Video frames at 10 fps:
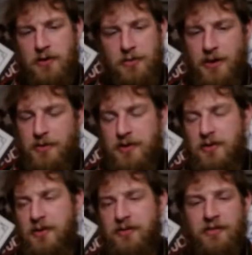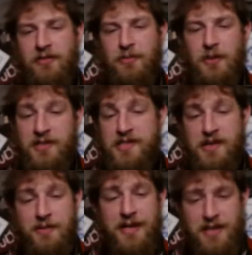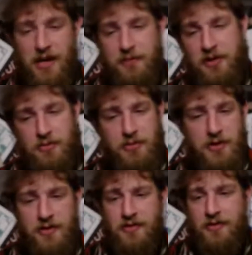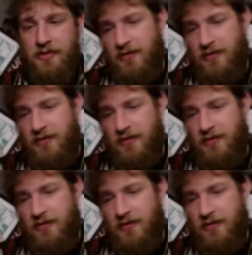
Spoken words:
Will probably cost just as much as the amount of time you're going to put into it.